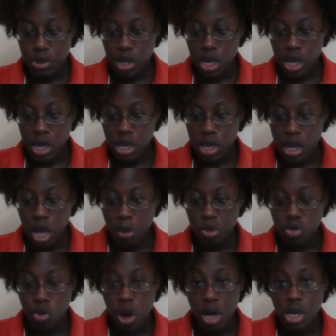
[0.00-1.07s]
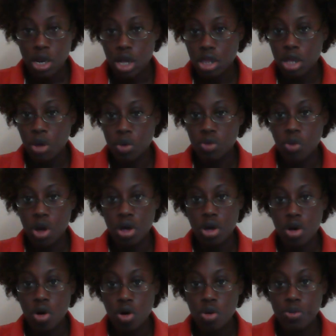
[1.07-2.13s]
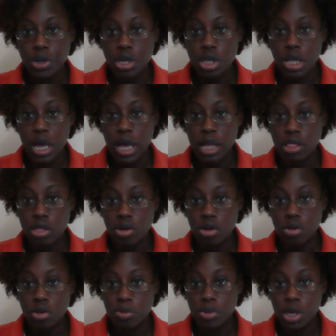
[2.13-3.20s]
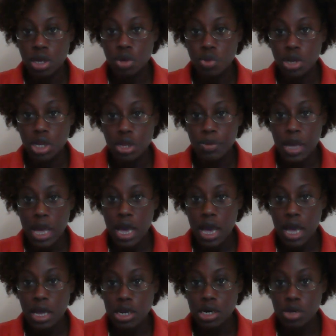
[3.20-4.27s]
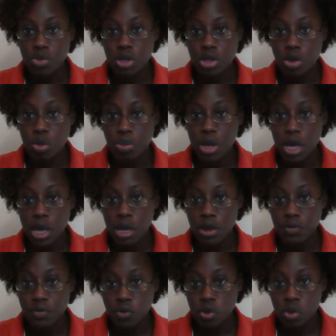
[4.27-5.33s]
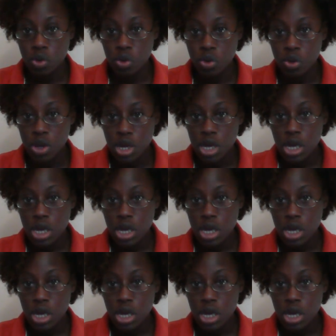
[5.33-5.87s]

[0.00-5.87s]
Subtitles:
And I was crying as I was walking home because I had to pee really bad, and it was so painful.